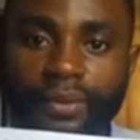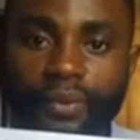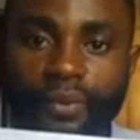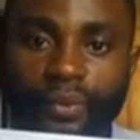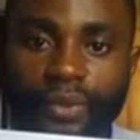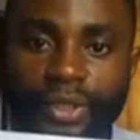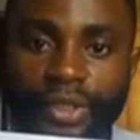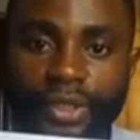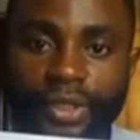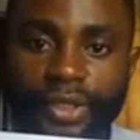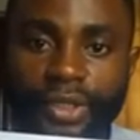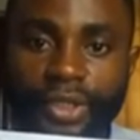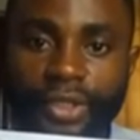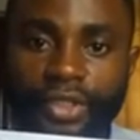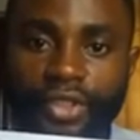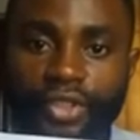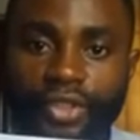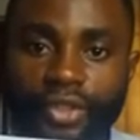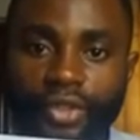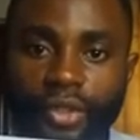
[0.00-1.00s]
This is
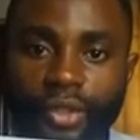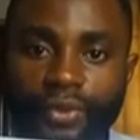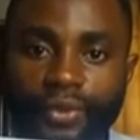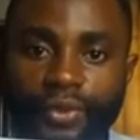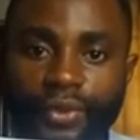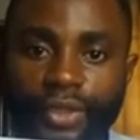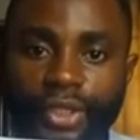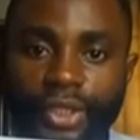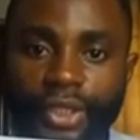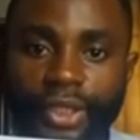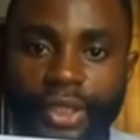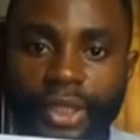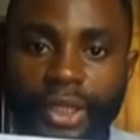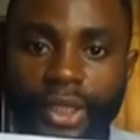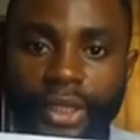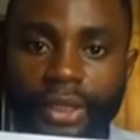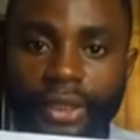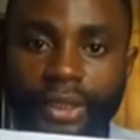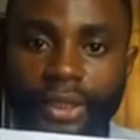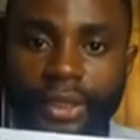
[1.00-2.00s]
its sundry
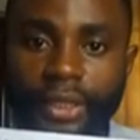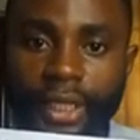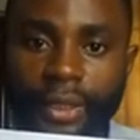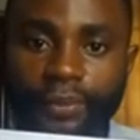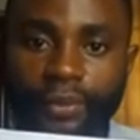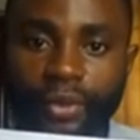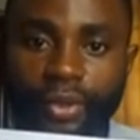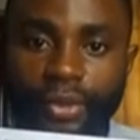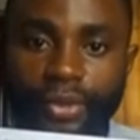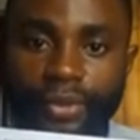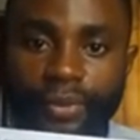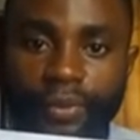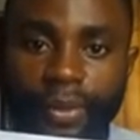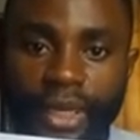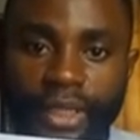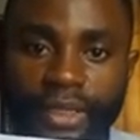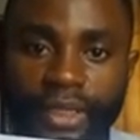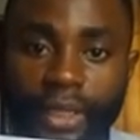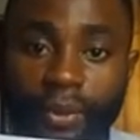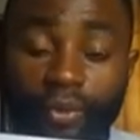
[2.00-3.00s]
debtors,
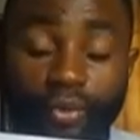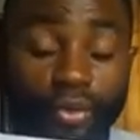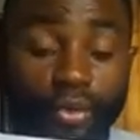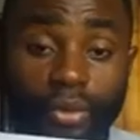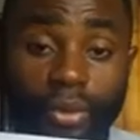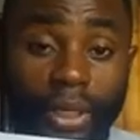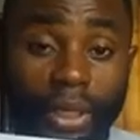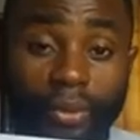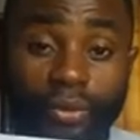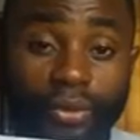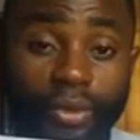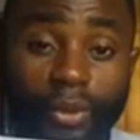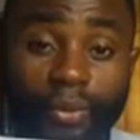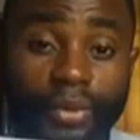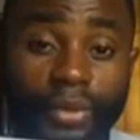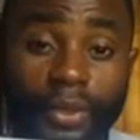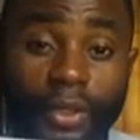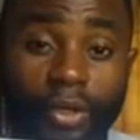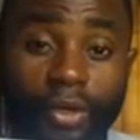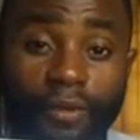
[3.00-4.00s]
bad that could not be
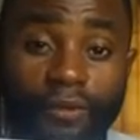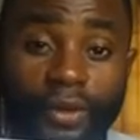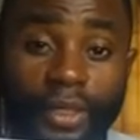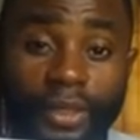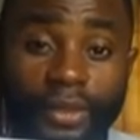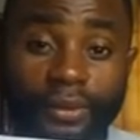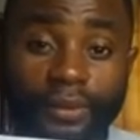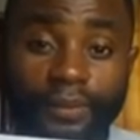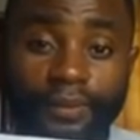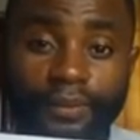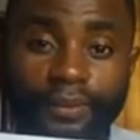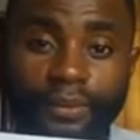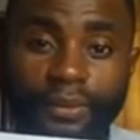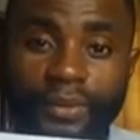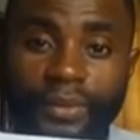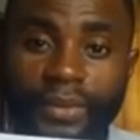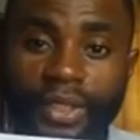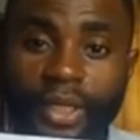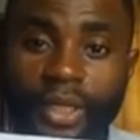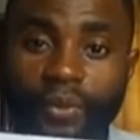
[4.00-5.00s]
recovered.
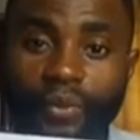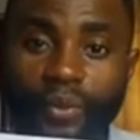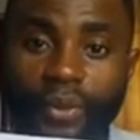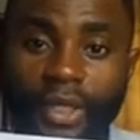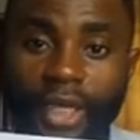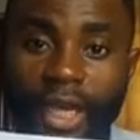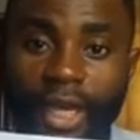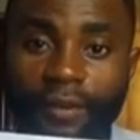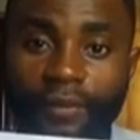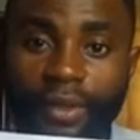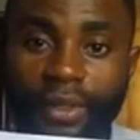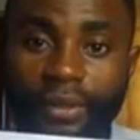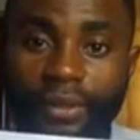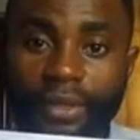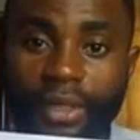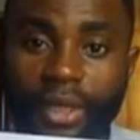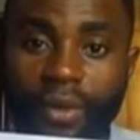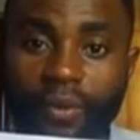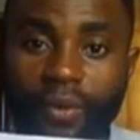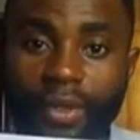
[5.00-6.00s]
Then we have
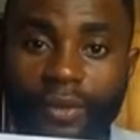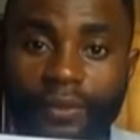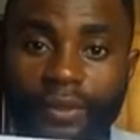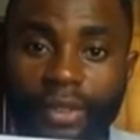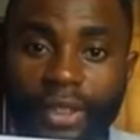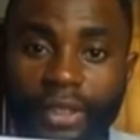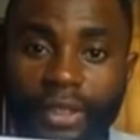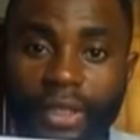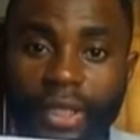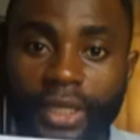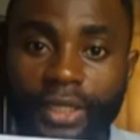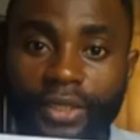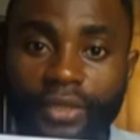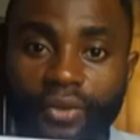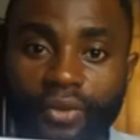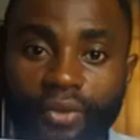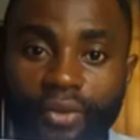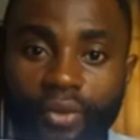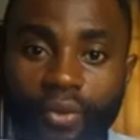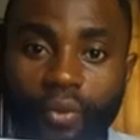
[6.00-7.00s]
another one for
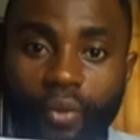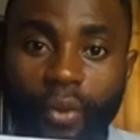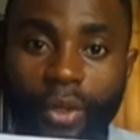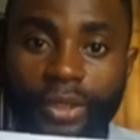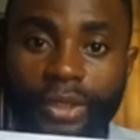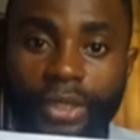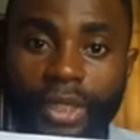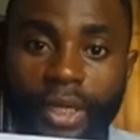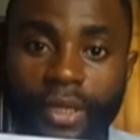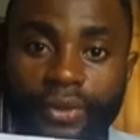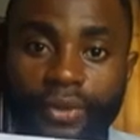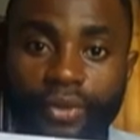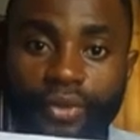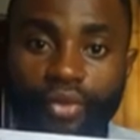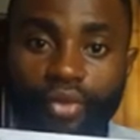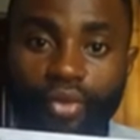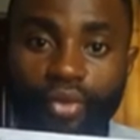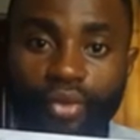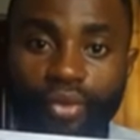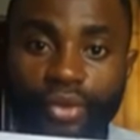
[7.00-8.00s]
1992,
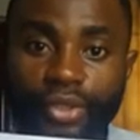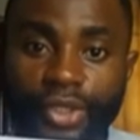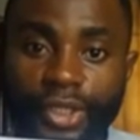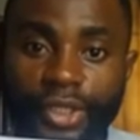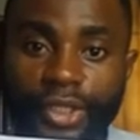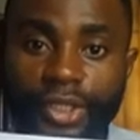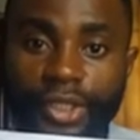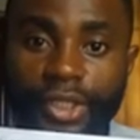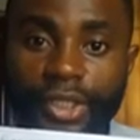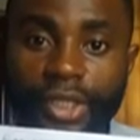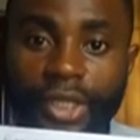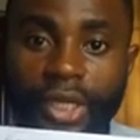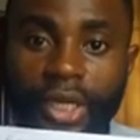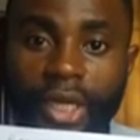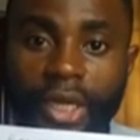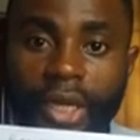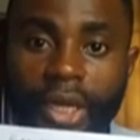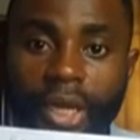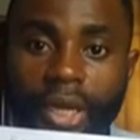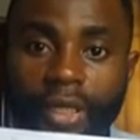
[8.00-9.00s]
1,260.
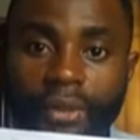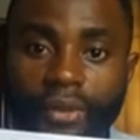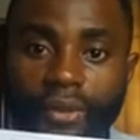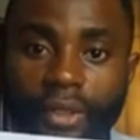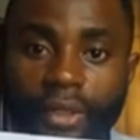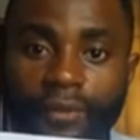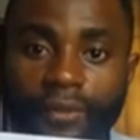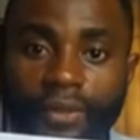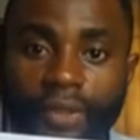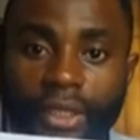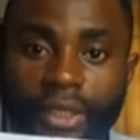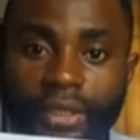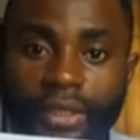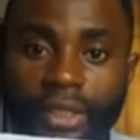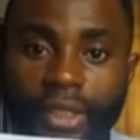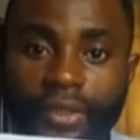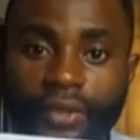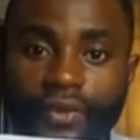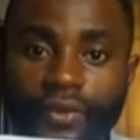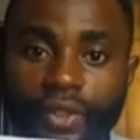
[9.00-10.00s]
Another for
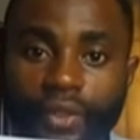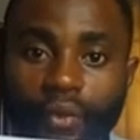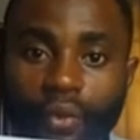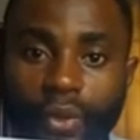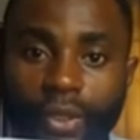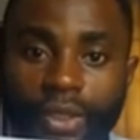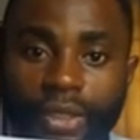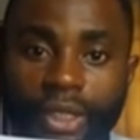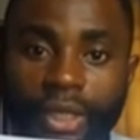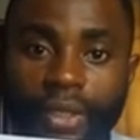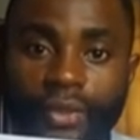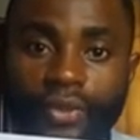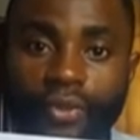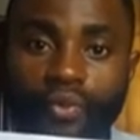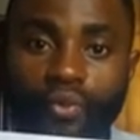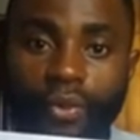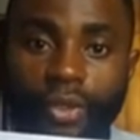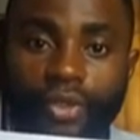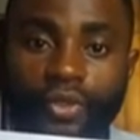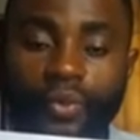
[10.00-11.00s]
1993,
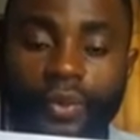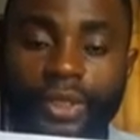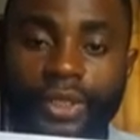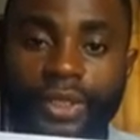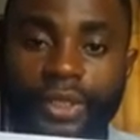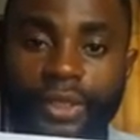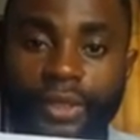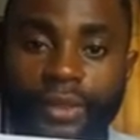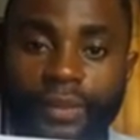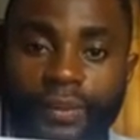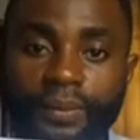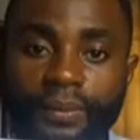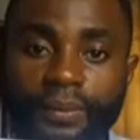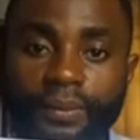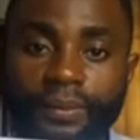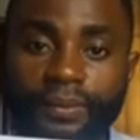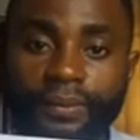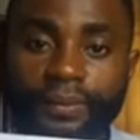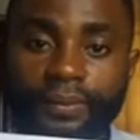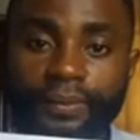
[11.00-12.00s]
1,120.
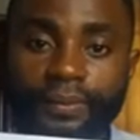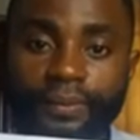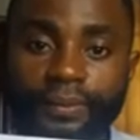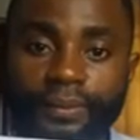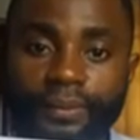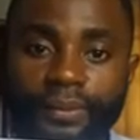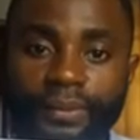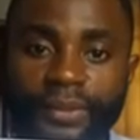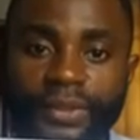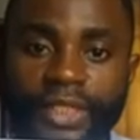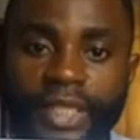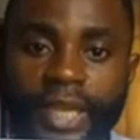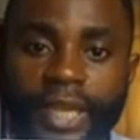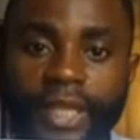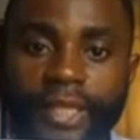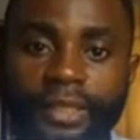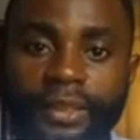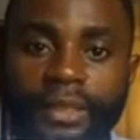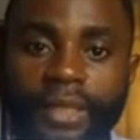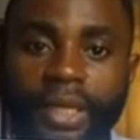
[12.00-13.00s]

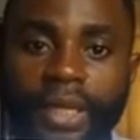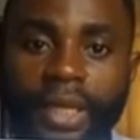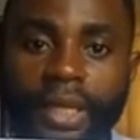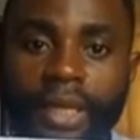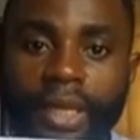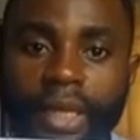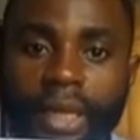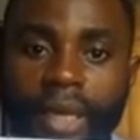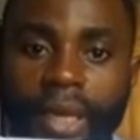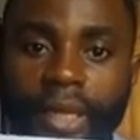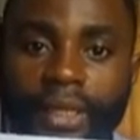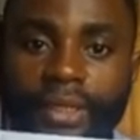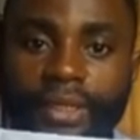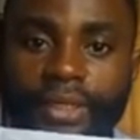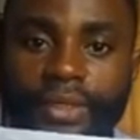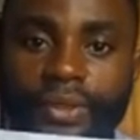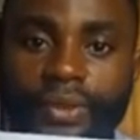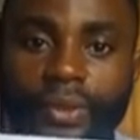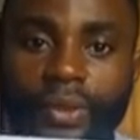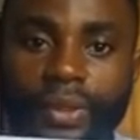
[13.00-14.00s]
And at
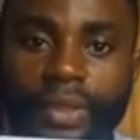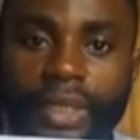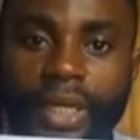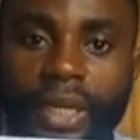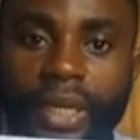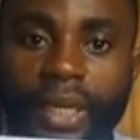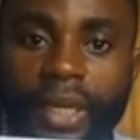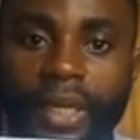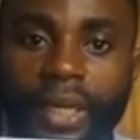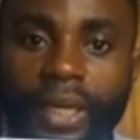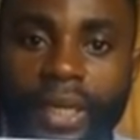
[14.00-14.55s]
this other